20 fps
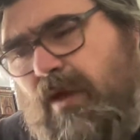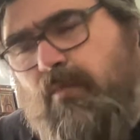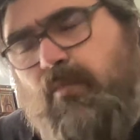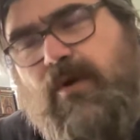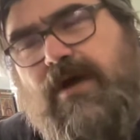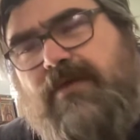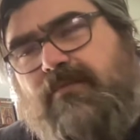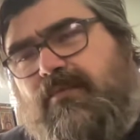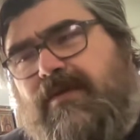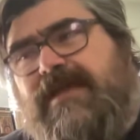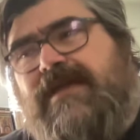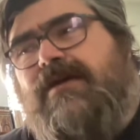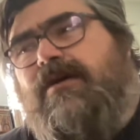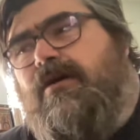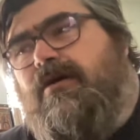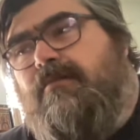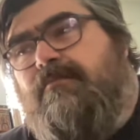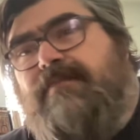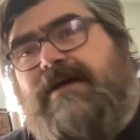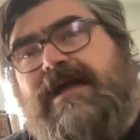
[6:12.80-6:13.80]
what we
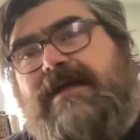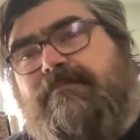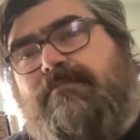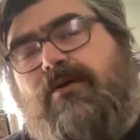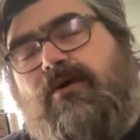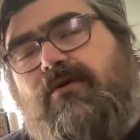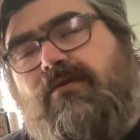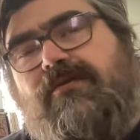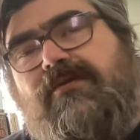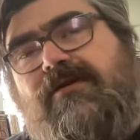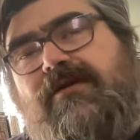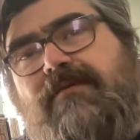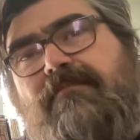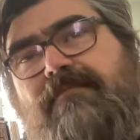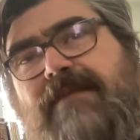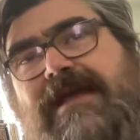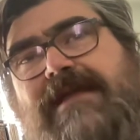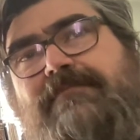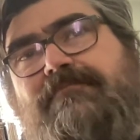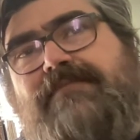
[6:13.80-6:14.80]
call bipolar
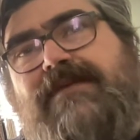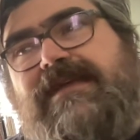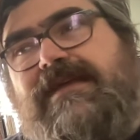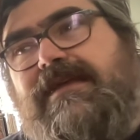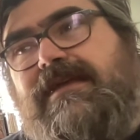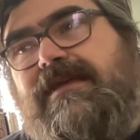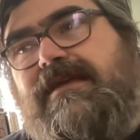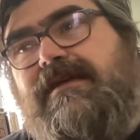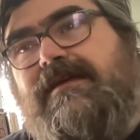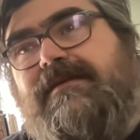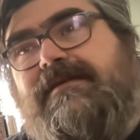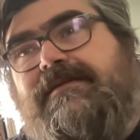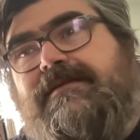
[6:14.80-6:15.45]
might be